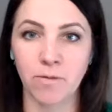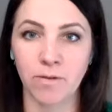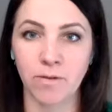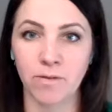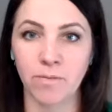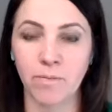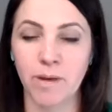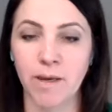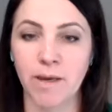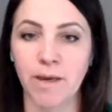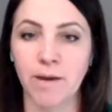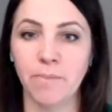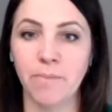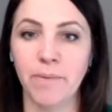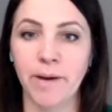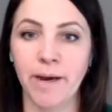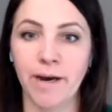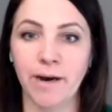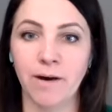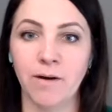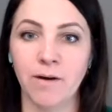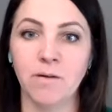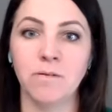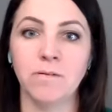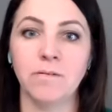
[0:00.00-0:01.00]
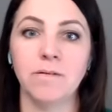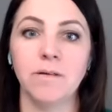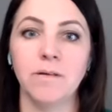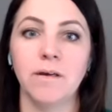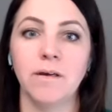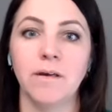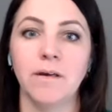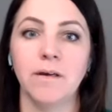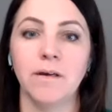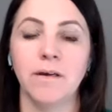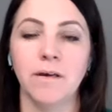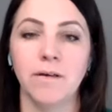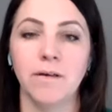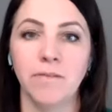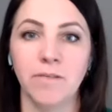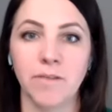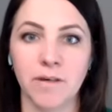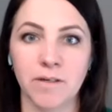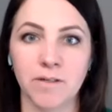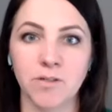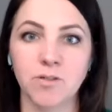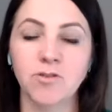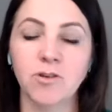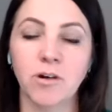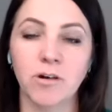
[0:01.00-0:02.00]
with me about
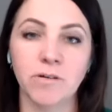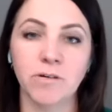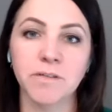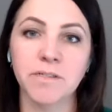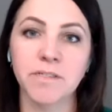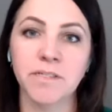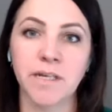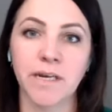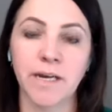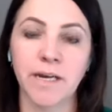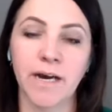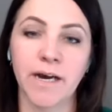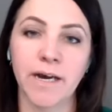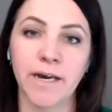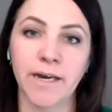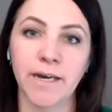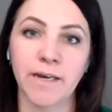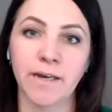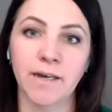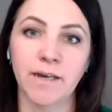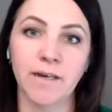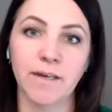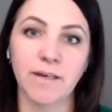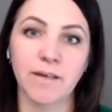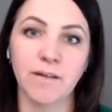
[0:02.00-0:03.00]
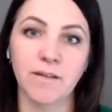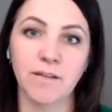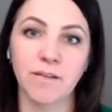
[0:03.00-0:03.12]
the struggles that I